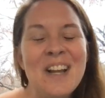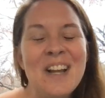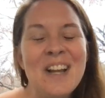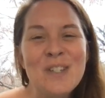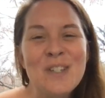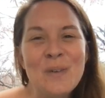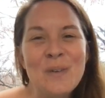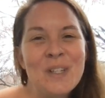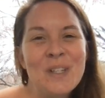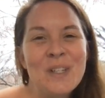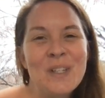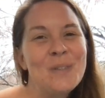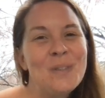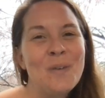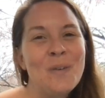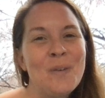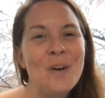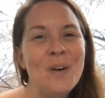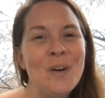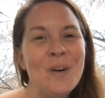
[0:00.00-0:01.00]
choice
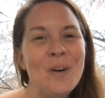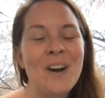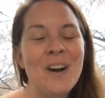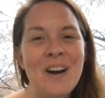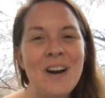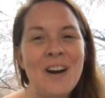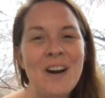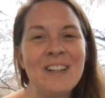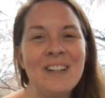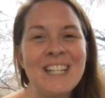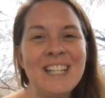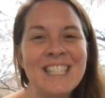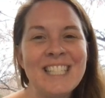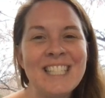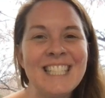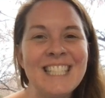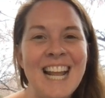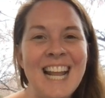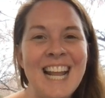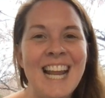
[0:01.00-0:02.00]
for our
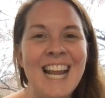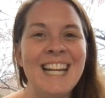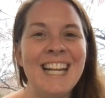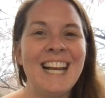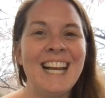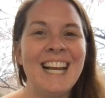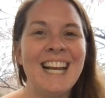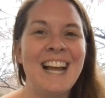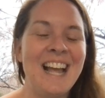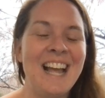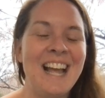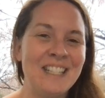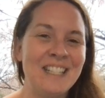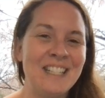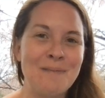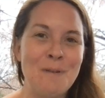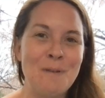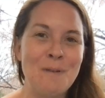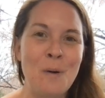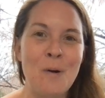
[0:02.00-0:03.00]
lunch today.
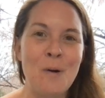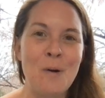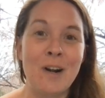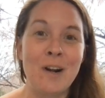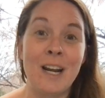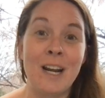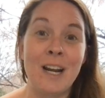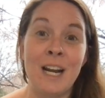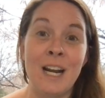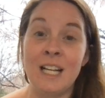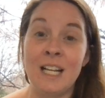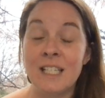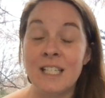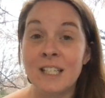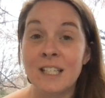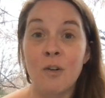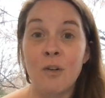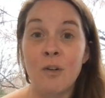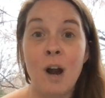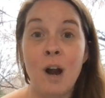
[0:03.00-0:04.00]
Has some corn in it.
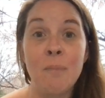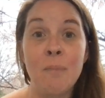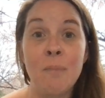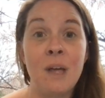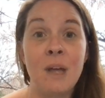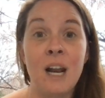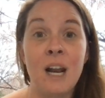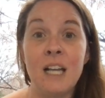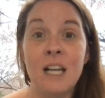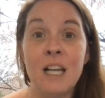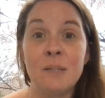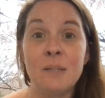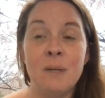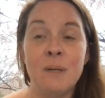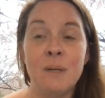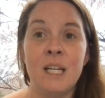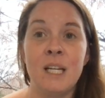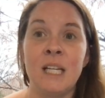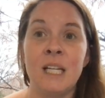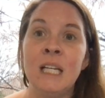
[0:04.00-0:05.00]
It's a crop that has
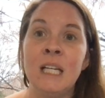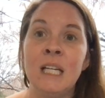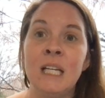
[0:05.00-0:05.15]
been